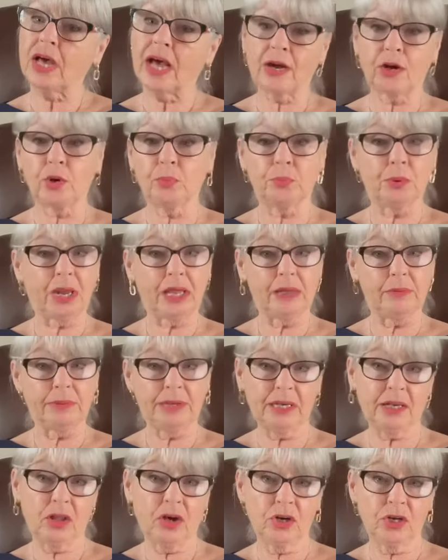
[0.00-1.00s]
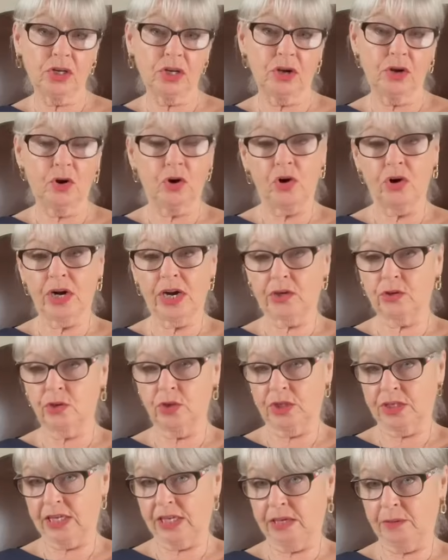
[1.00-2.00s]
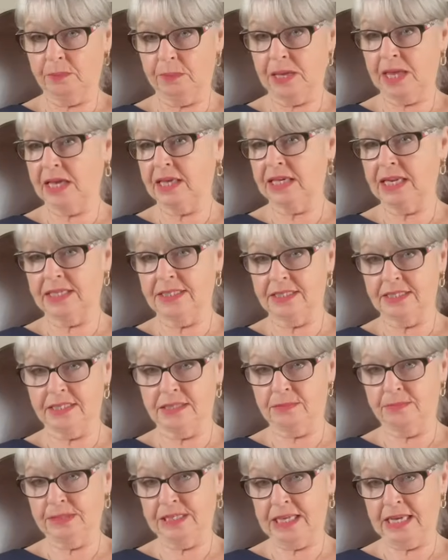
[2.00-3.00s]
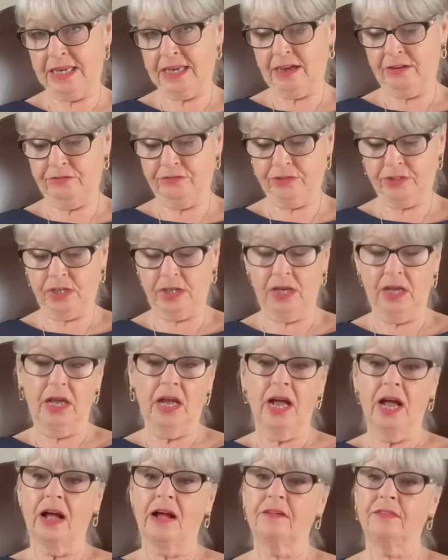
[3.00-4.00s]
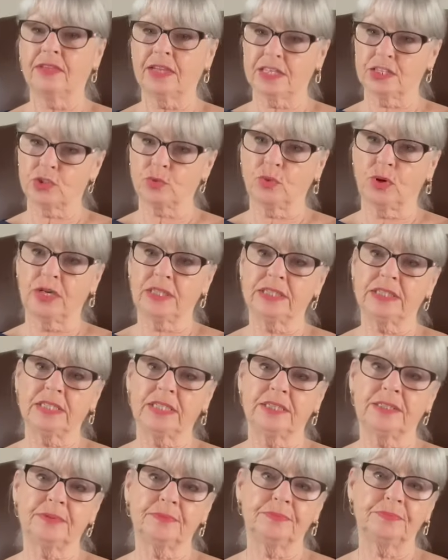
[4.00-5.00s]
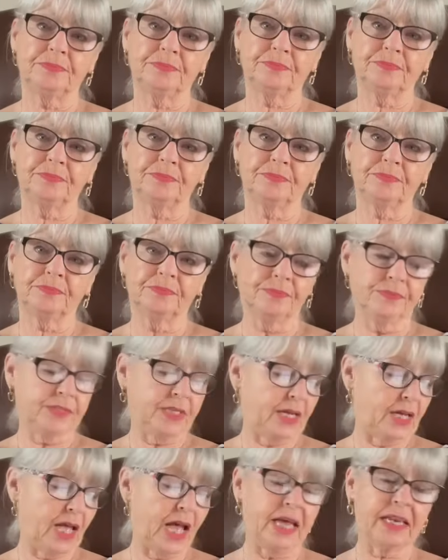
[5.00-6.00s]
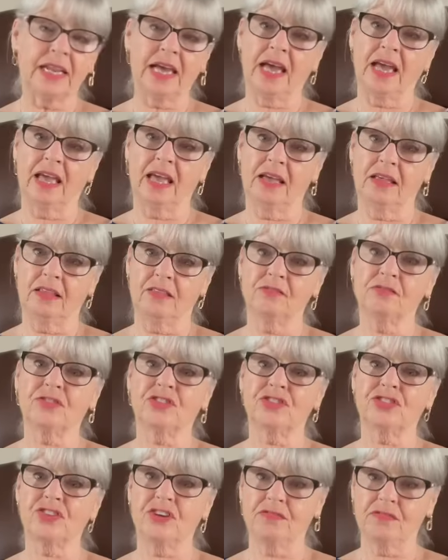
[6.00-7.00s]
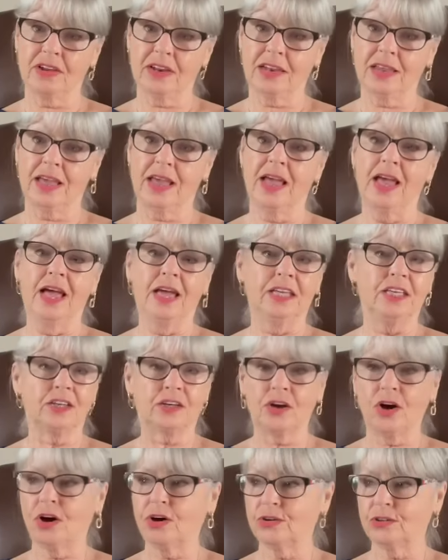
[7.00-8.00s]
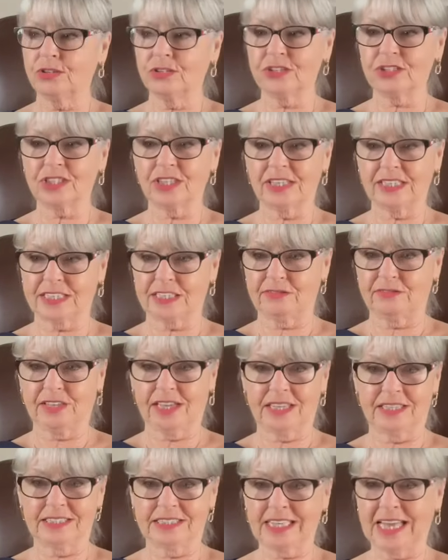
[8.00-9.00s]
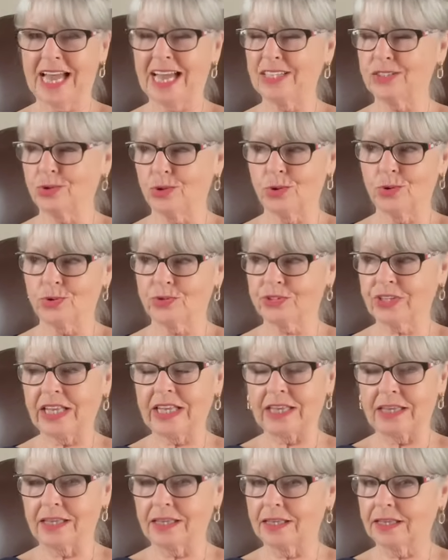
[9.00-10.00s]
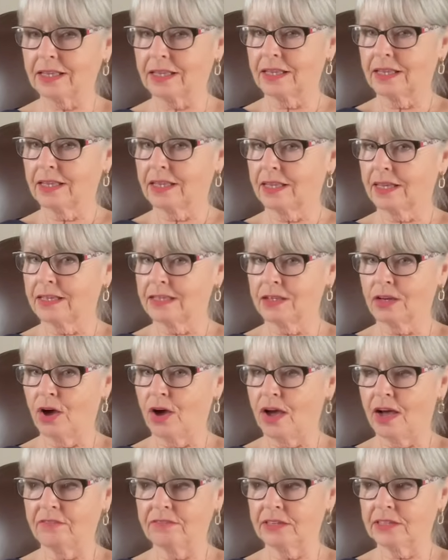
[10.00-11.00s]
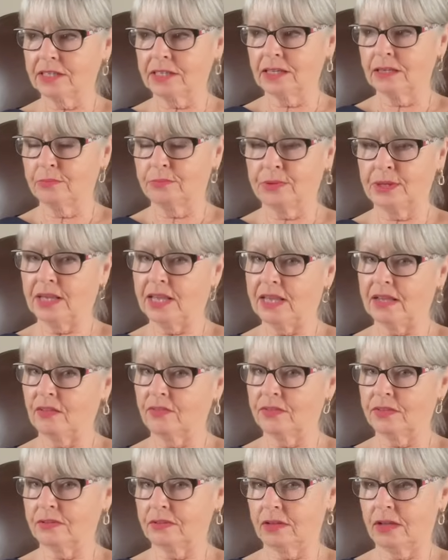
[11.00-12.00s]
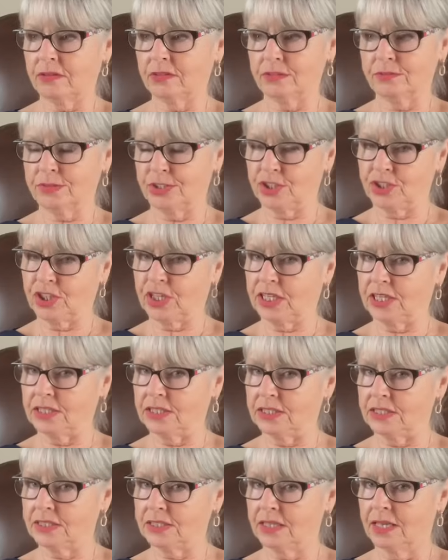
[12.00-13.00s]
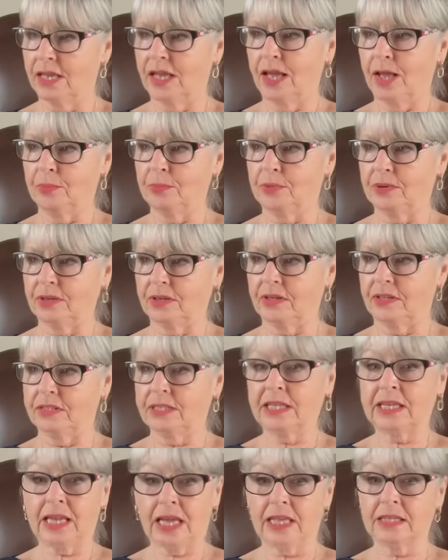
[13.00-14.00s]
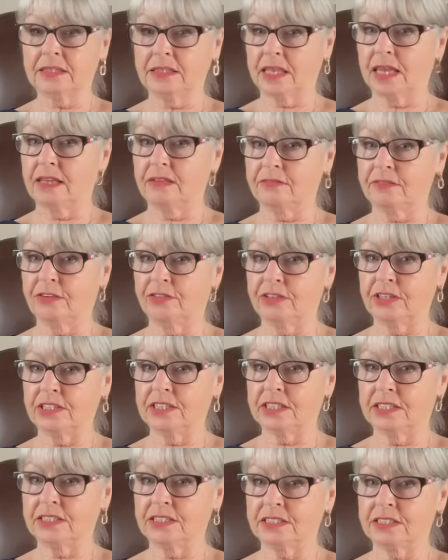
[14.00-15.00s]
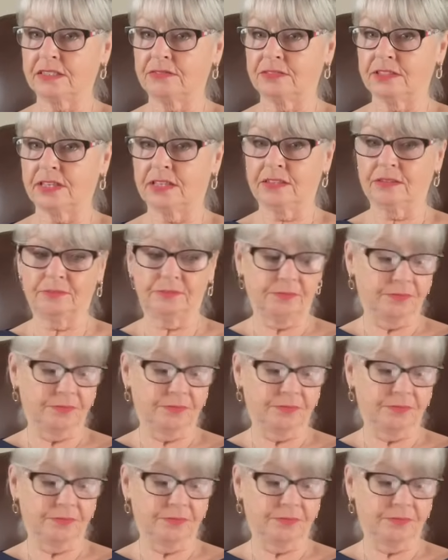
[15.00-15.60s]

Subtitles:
I could play a bit longer or I could keep it and add it to my day after. And that's what I did. Yeah, and I thoroughly, you can't go to Las Vegas, I don't think, and not have a little play on the machines. But they can get very addictive, yeah.